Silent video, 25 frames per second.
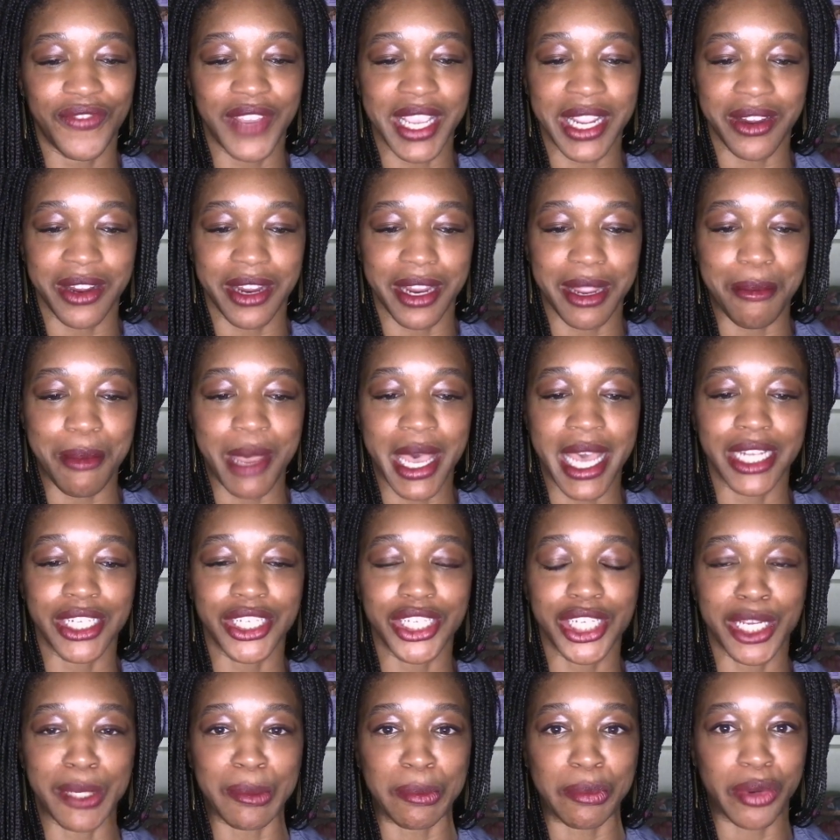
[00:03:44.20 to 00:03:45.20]
very
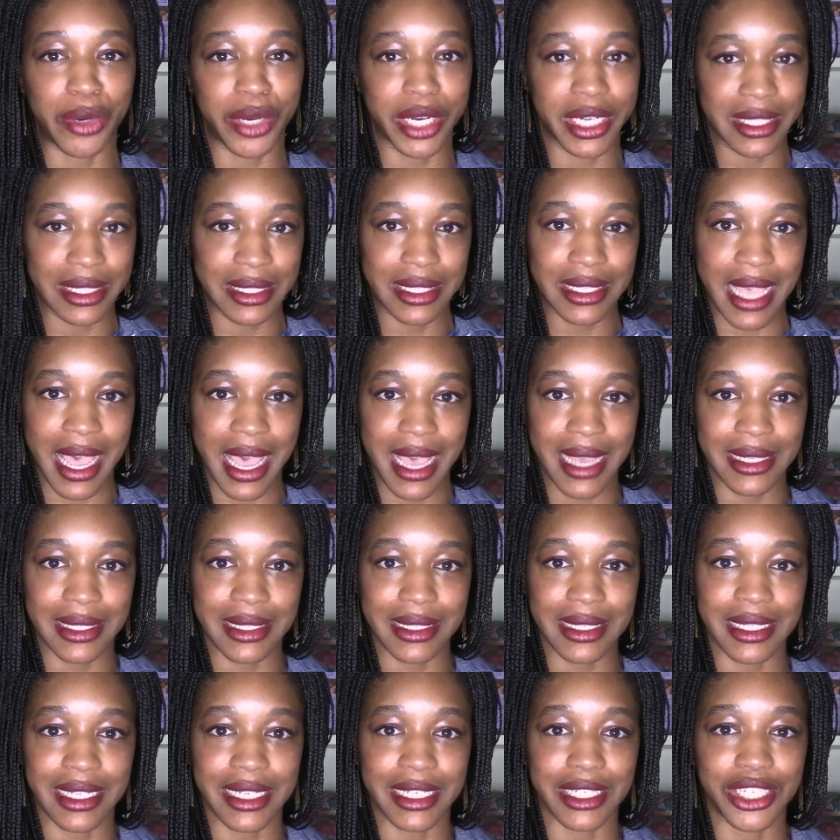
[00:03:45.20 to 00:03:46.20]
much a
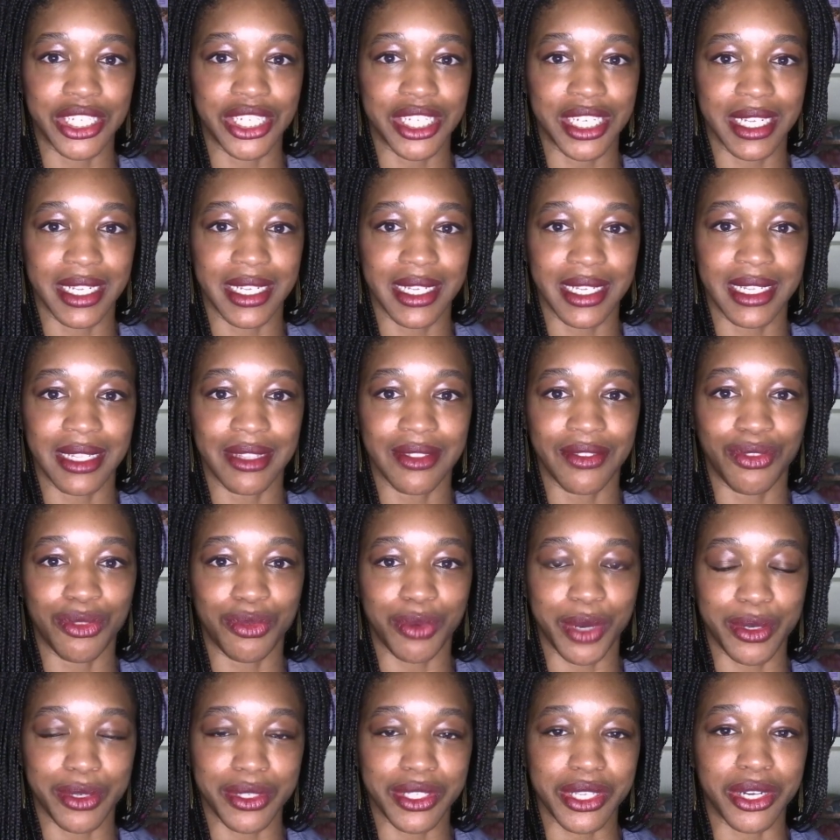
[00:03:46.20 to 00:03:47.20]
princess. Like, she
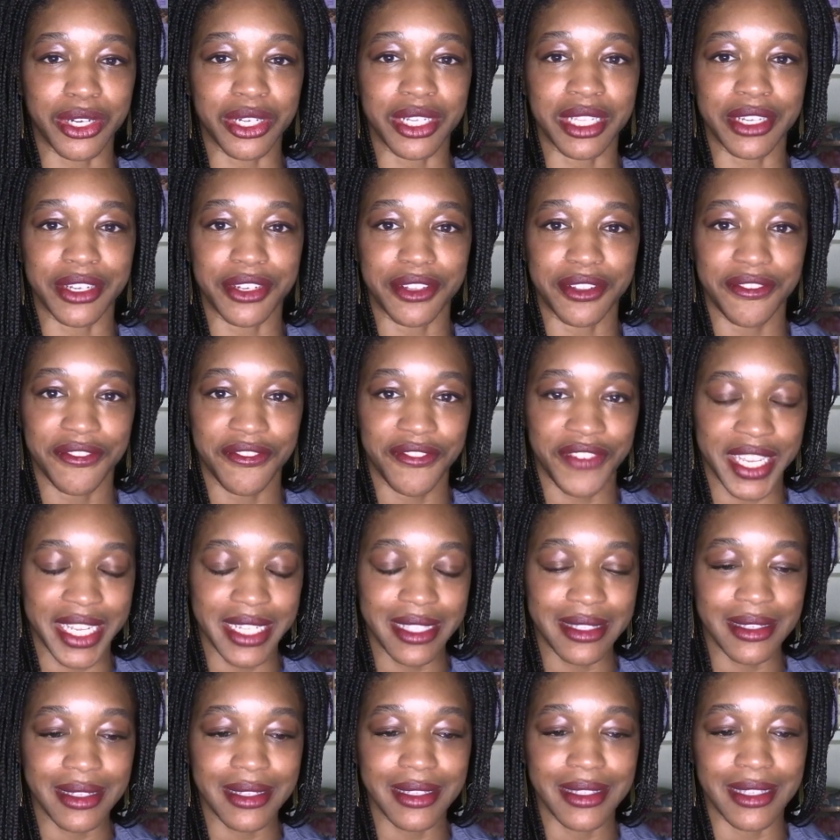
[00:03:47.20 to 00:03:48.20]
throws her little
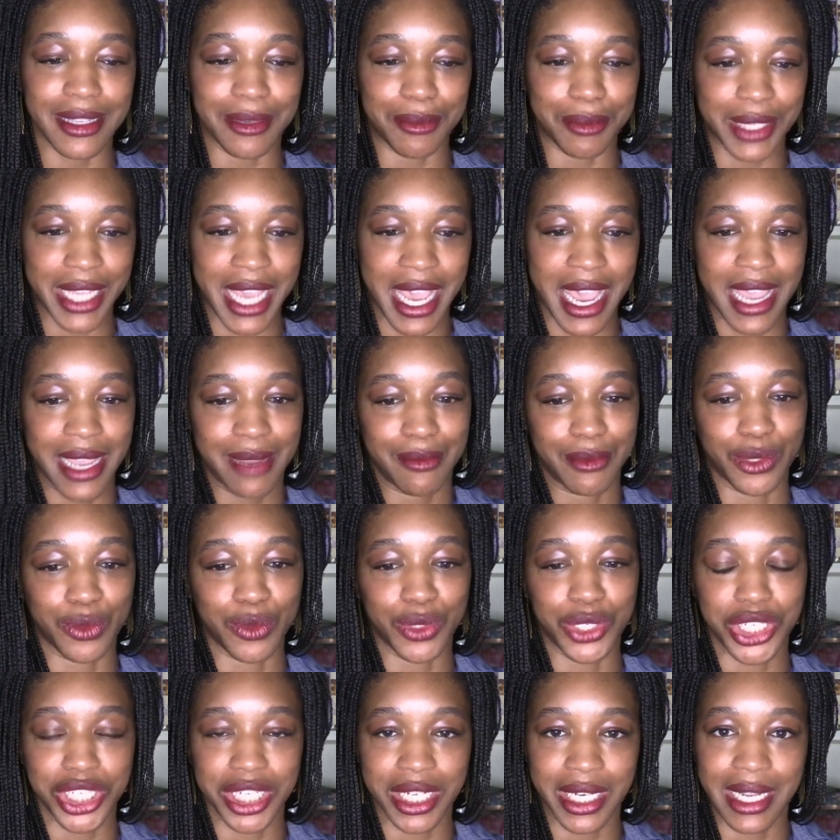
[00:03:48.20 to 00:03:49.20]
fits sometimes
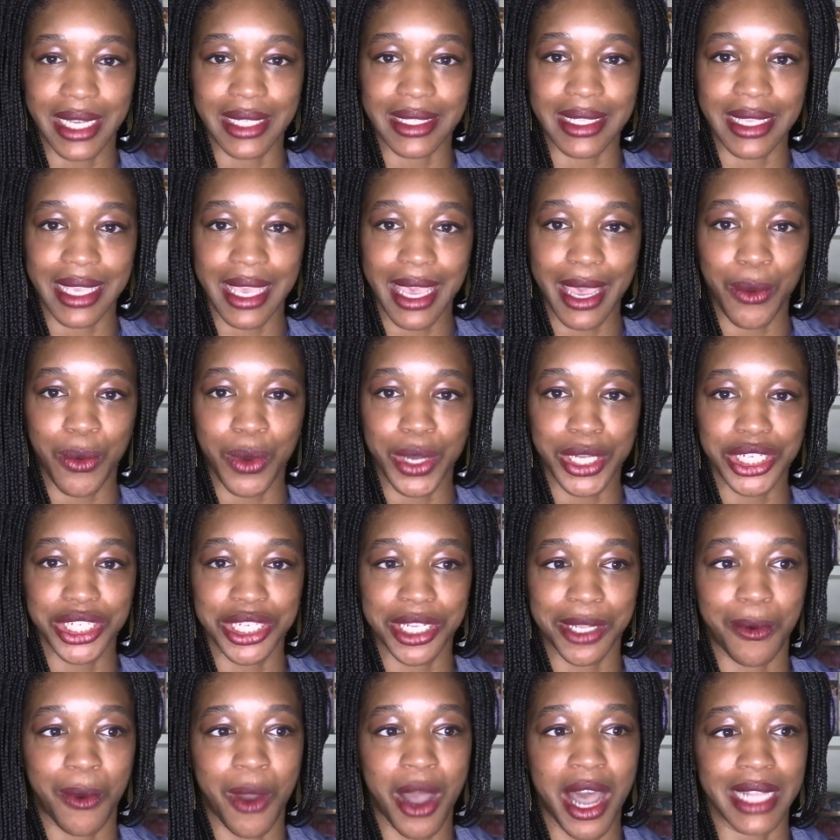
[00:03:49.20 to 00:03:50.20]
when she doesn't get what
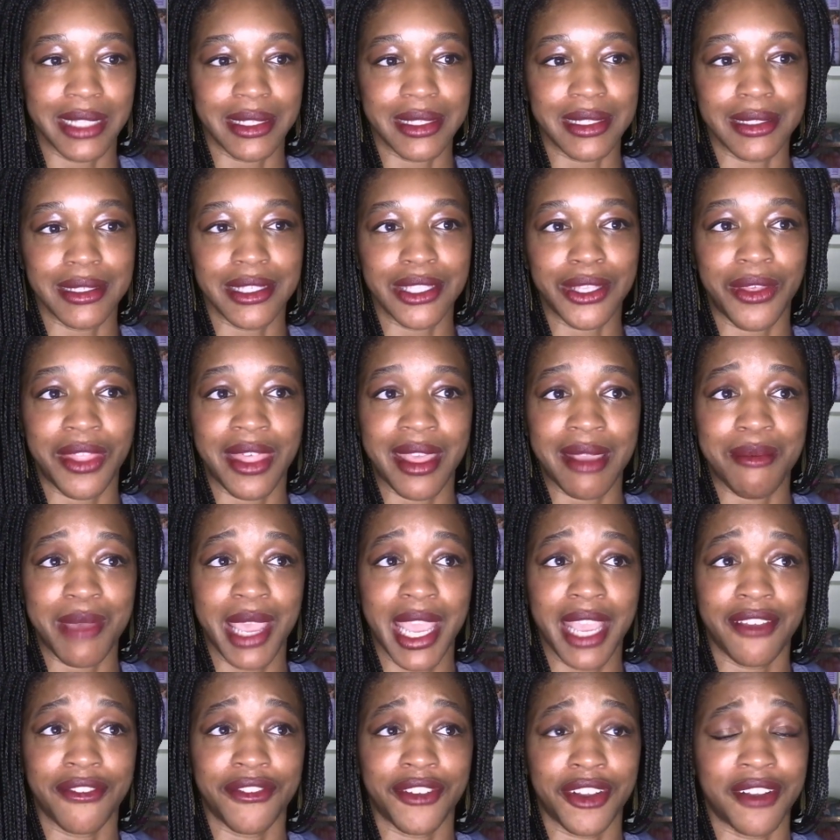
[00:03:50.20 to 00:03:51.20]
she wants, and so they
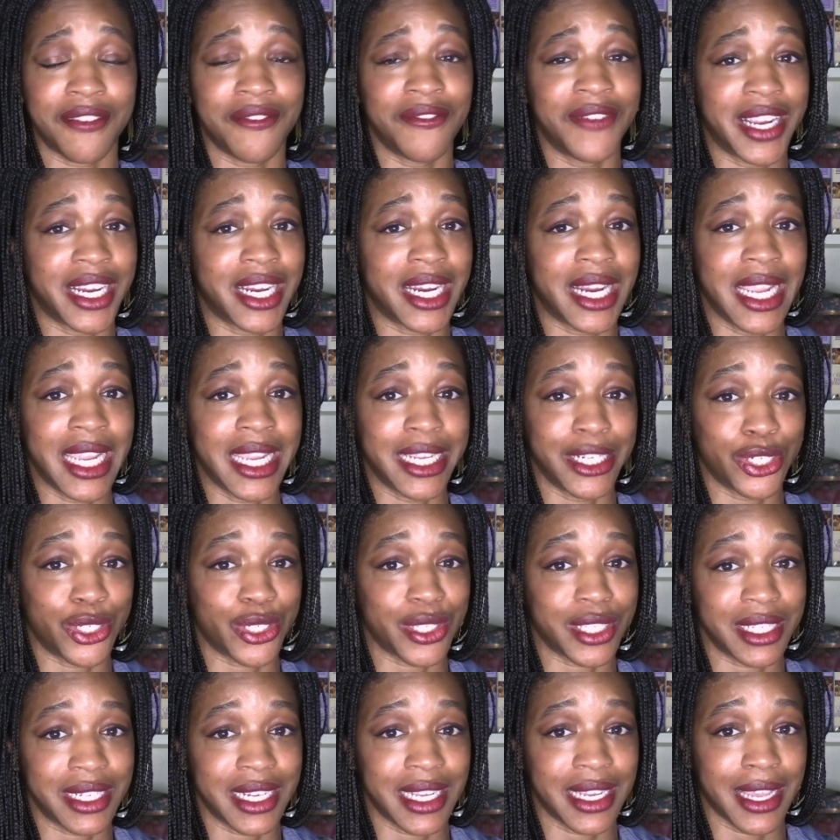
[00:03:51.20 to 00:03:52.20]
make for a very
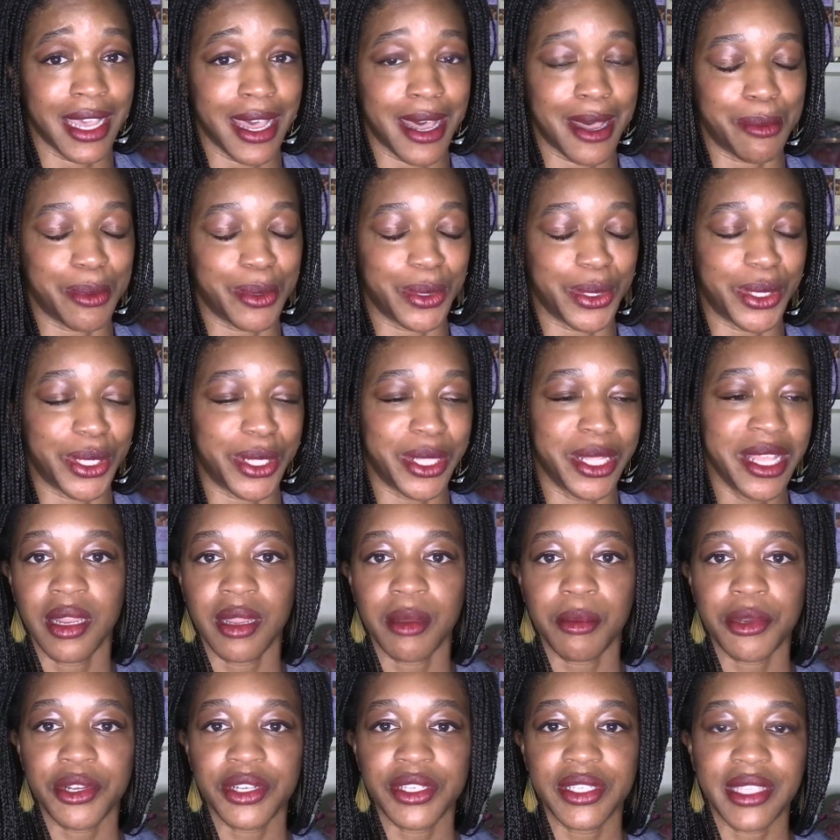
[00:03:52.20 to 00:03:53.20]
interesting couple.
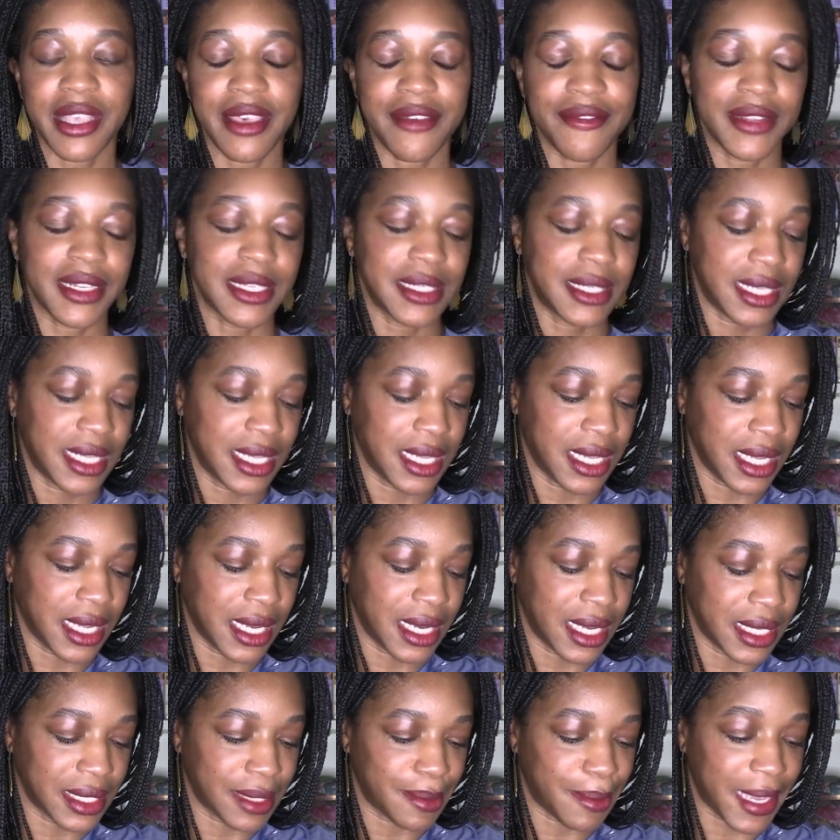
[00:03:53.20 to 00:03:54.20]
Number
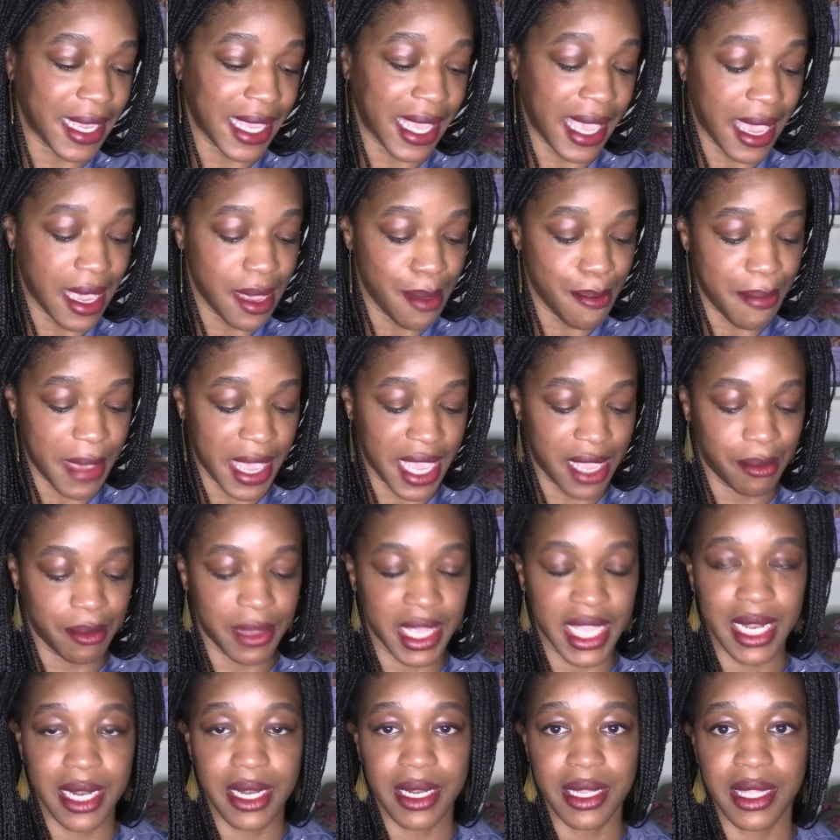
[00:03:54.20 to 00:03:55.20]
17 is by Kate
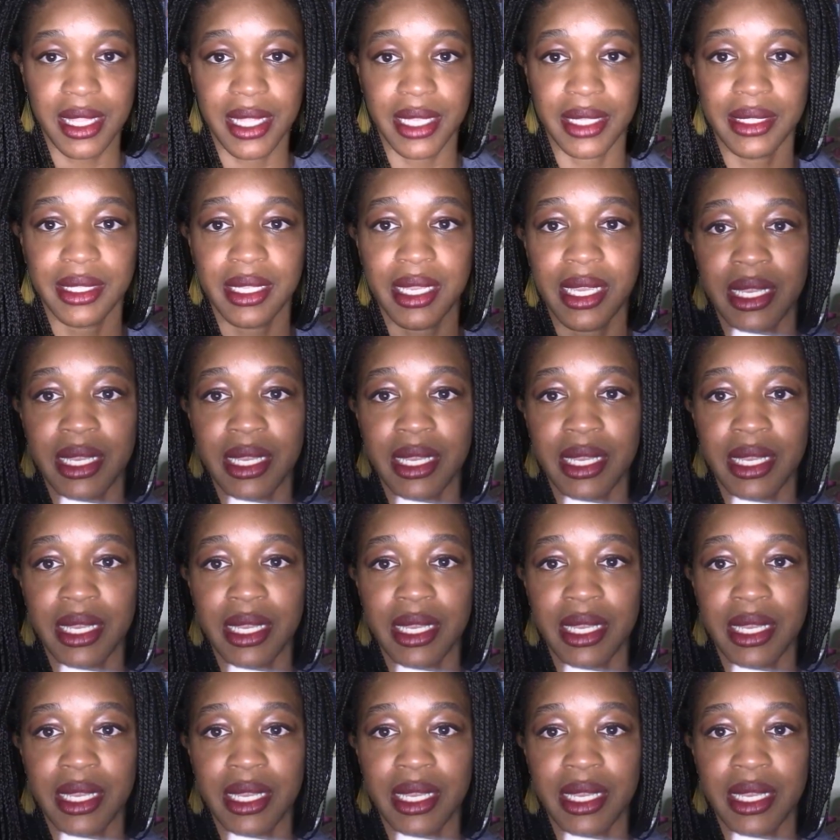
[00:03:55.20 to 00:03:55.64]
Bateman. This